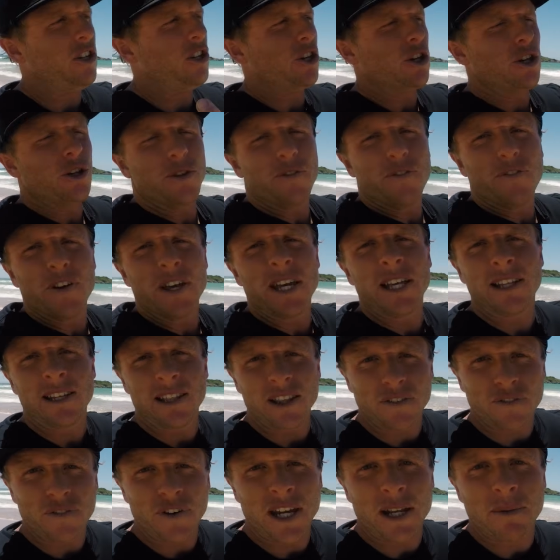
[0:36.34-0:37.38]
feeling
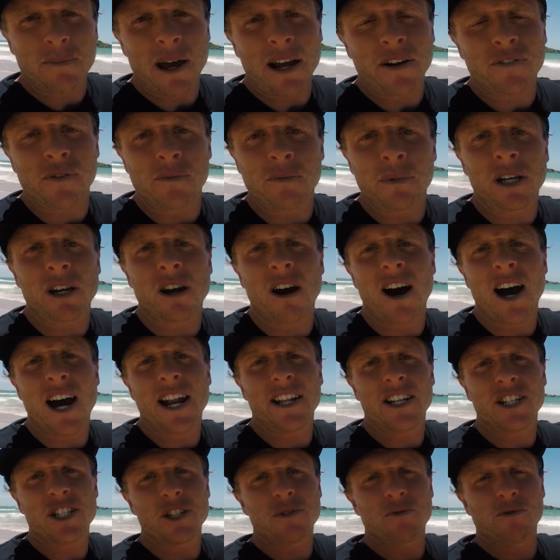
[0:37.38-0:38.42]
the feedback from the kite
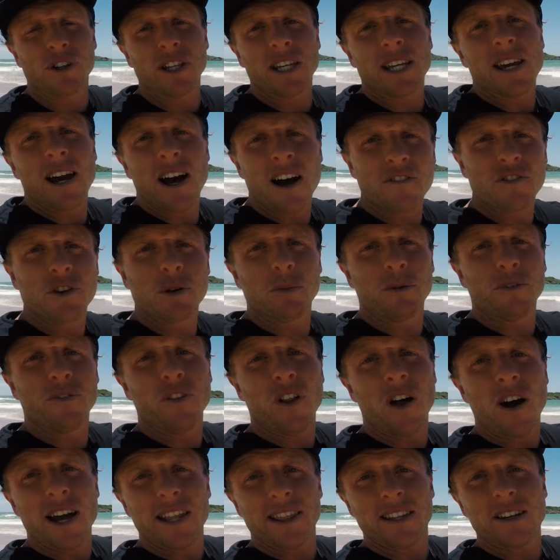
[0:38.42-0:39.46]
and just really comfortable
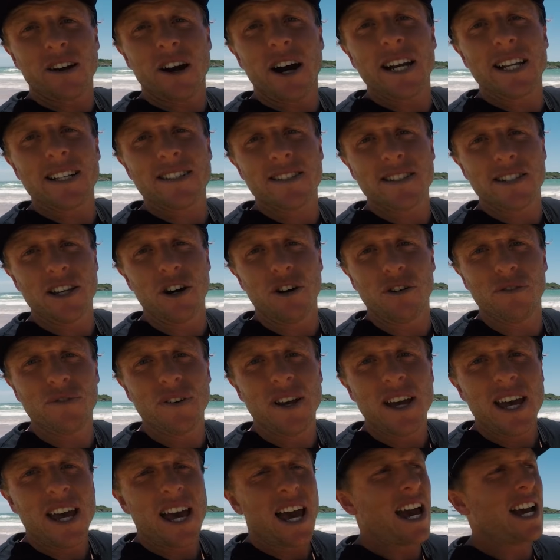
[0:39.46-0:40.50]
flying the kite
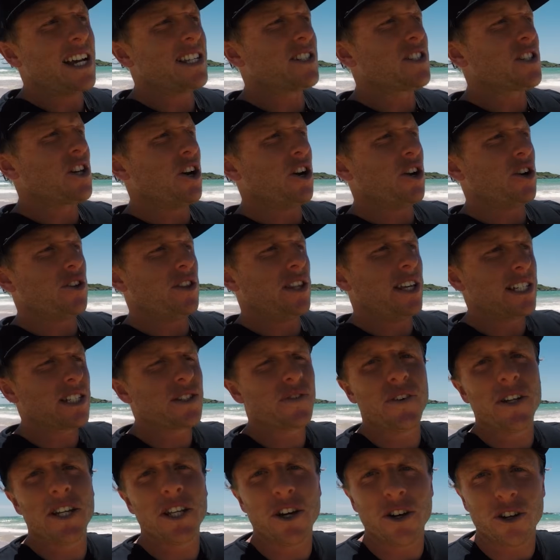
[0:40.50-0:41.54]
itself. And so this
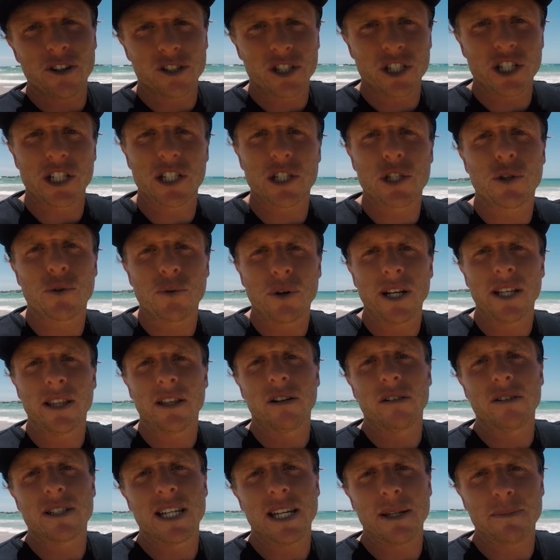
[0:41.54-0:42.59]
video is just 3
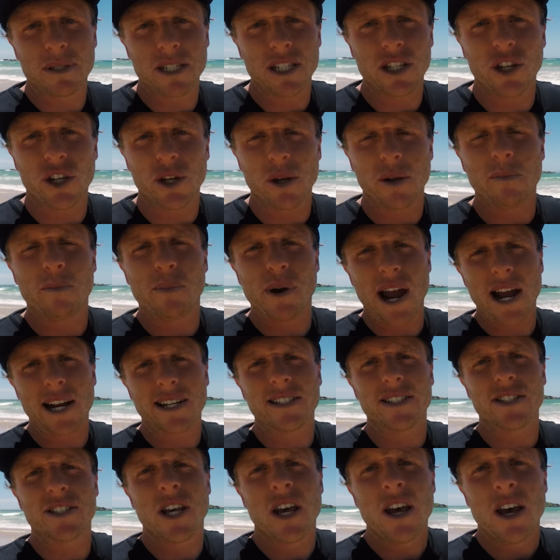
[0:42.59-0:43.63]
little tips that you can
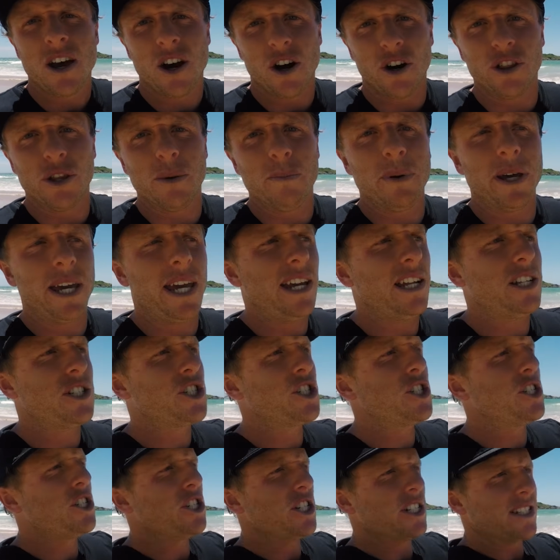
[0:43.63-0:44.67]
practice on the
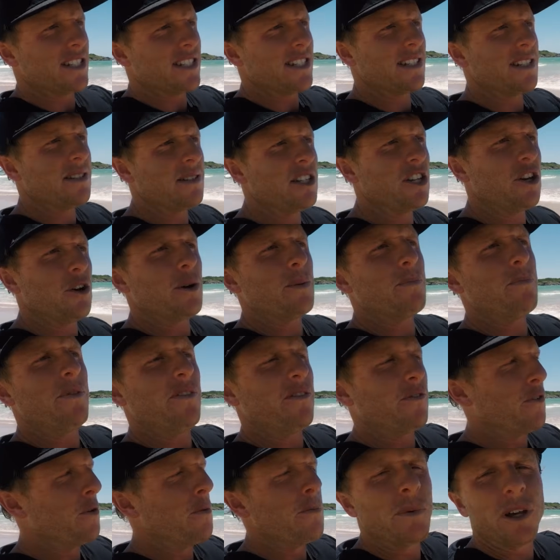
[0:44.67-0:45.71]
beach just to
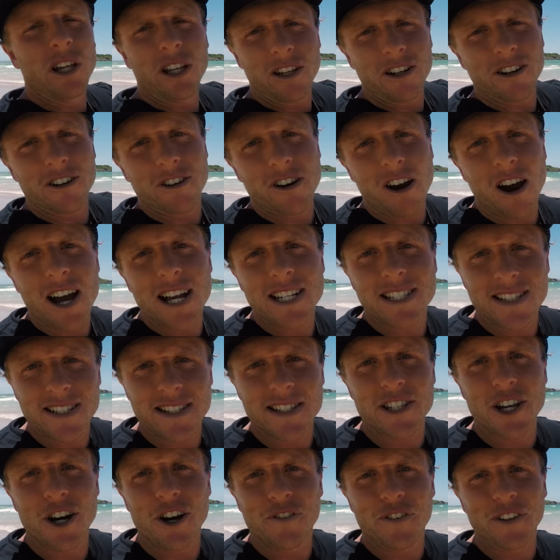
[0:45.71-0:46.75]
familiarize
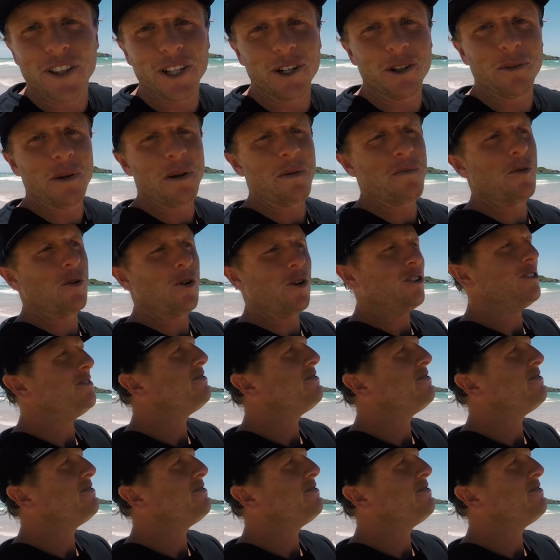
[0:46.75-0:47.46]
yourself a little bit more.